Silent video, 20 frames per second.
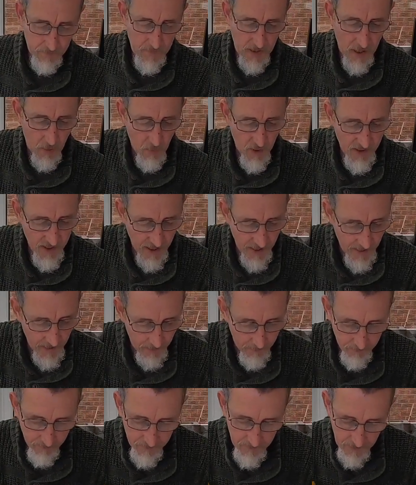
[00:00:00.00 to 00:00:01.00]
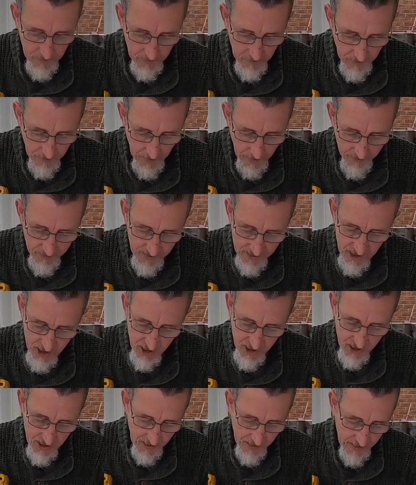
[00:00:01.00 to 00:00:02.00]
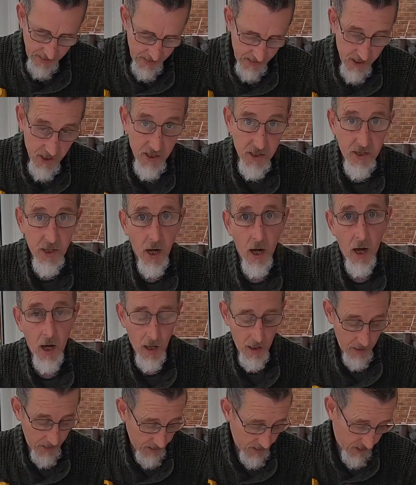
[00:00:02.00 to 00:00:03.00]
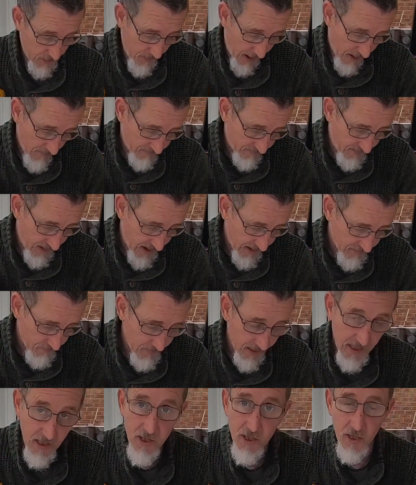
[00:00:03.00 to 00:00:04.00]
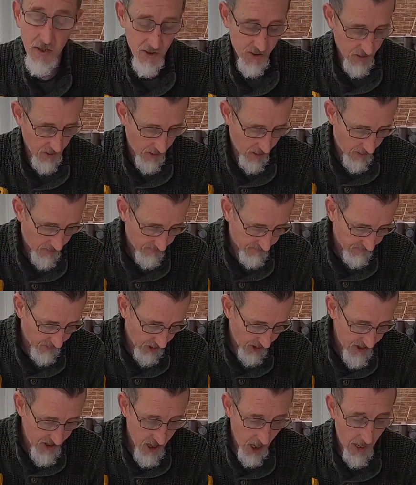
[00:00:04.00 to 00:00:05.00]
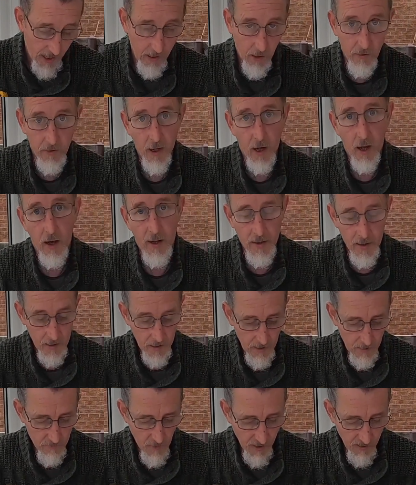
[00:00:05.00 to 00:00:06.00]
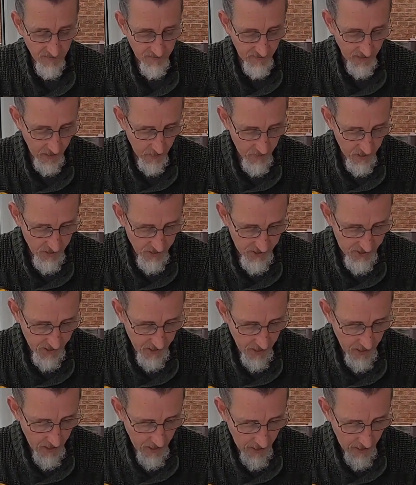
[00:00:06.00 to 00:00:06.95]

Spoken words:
And we're there. Now this is it's about 5 meters of nylon line, monofilament,